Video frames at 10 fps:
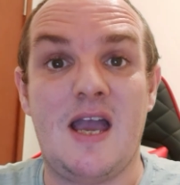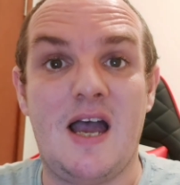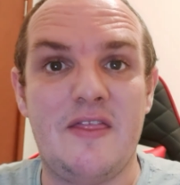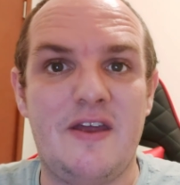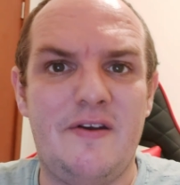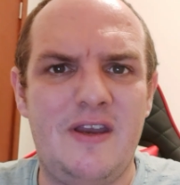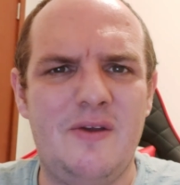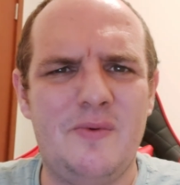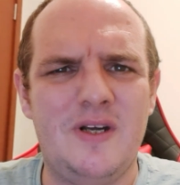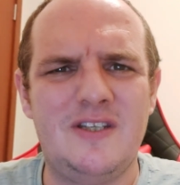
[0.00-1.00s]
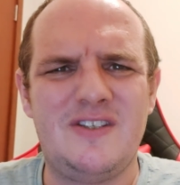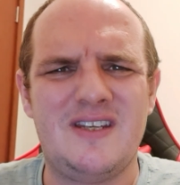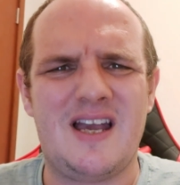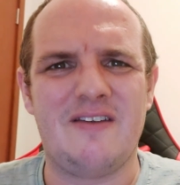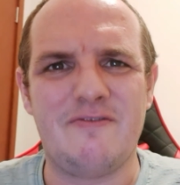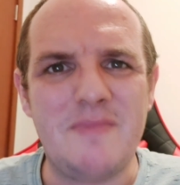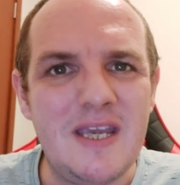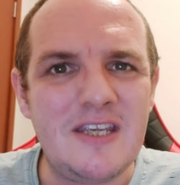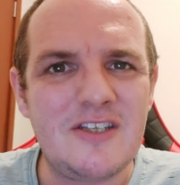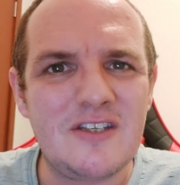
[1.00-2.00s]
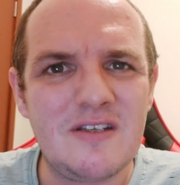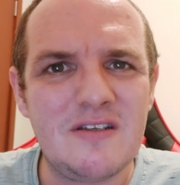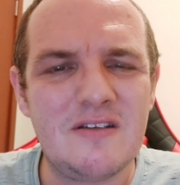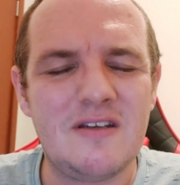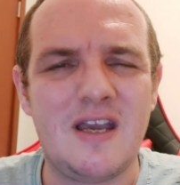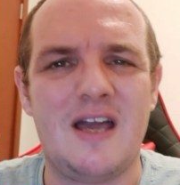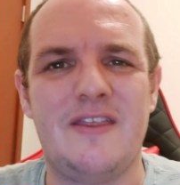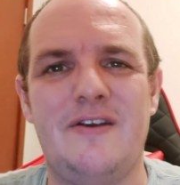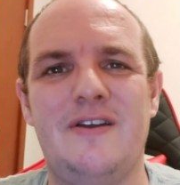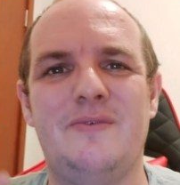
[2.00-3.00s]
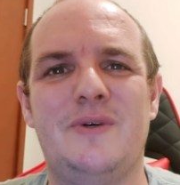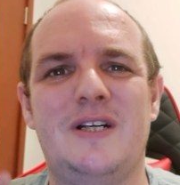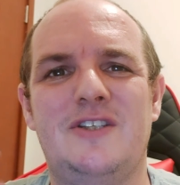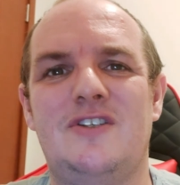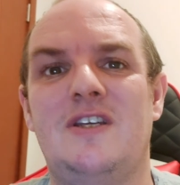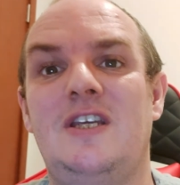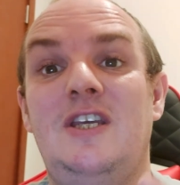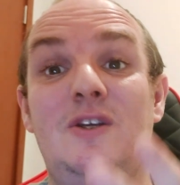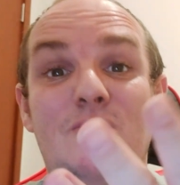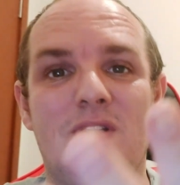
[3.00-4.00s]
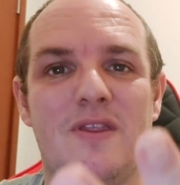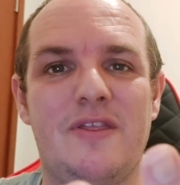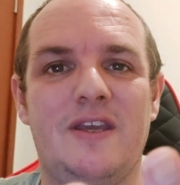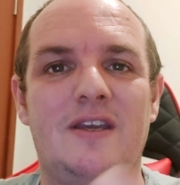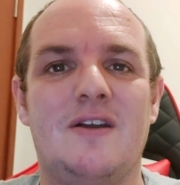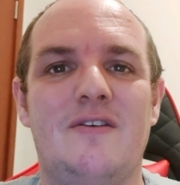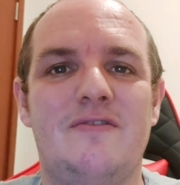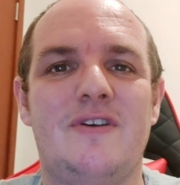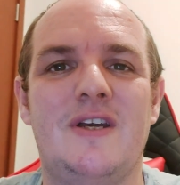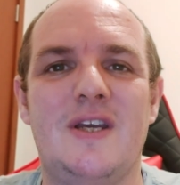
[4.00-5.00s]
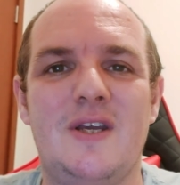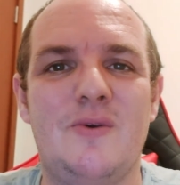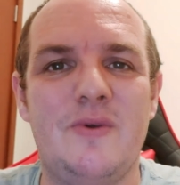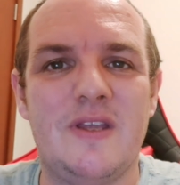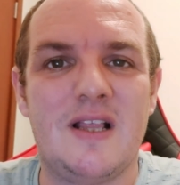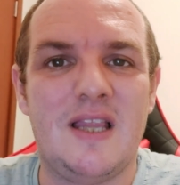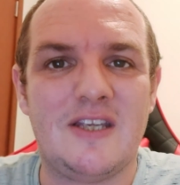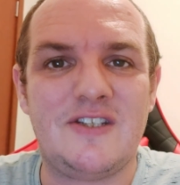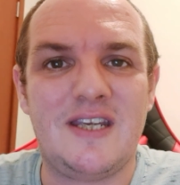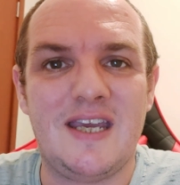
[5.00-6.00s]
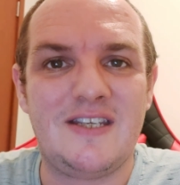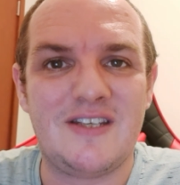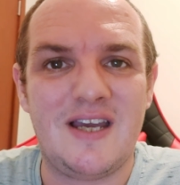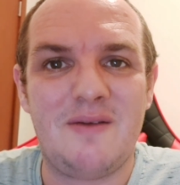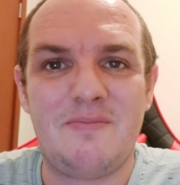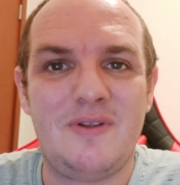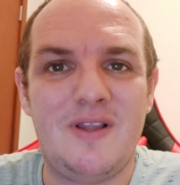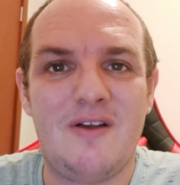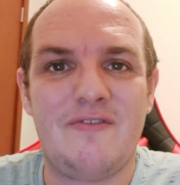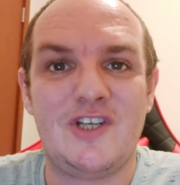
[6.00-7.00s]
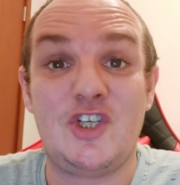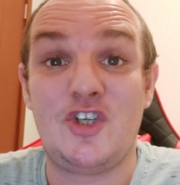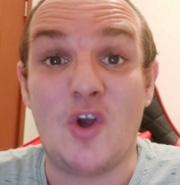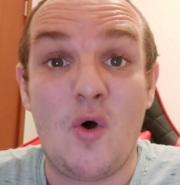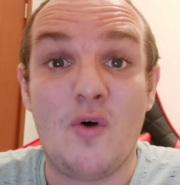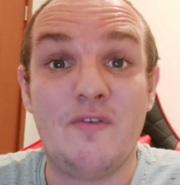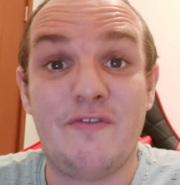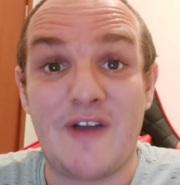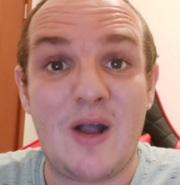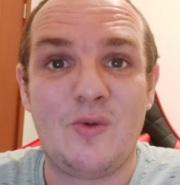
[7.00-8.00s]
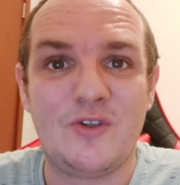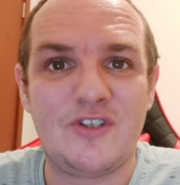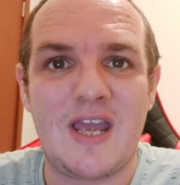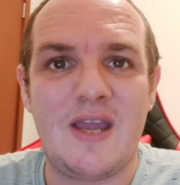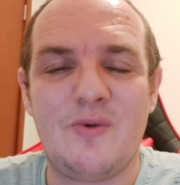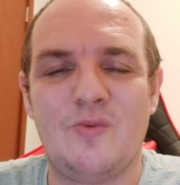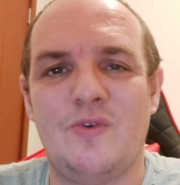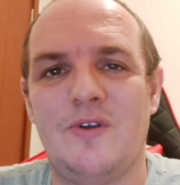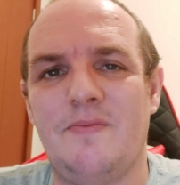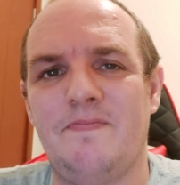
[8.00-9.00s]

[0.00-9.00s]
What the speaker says: Are there any words that I've missed? Are there any words that you can think of with a classic example of a short vowel sound?